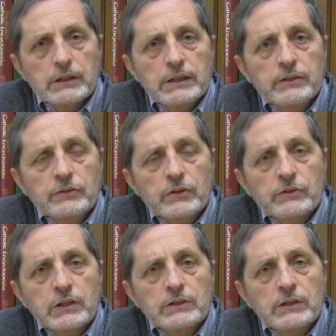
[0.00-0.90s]
Easter
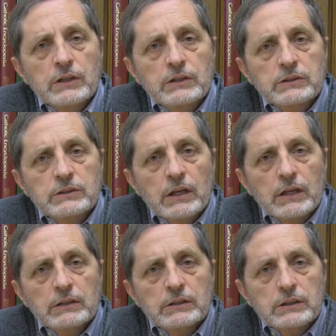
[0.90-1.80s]
season
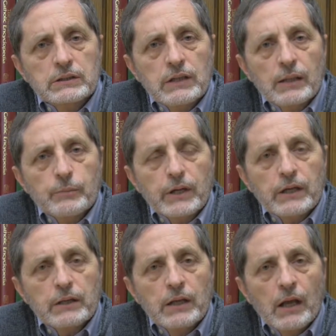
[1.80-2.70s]
is
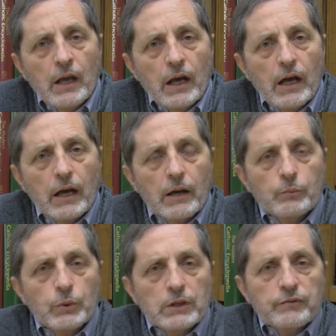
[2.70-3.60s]
celebrated
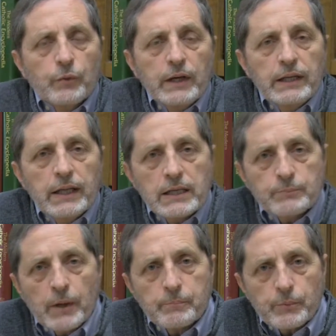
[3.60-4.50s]
with 40 days
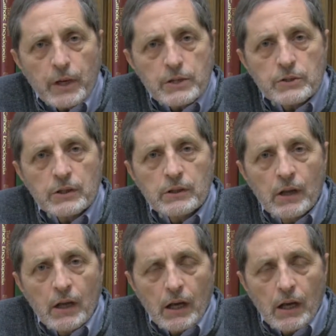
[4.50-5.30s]
preparation,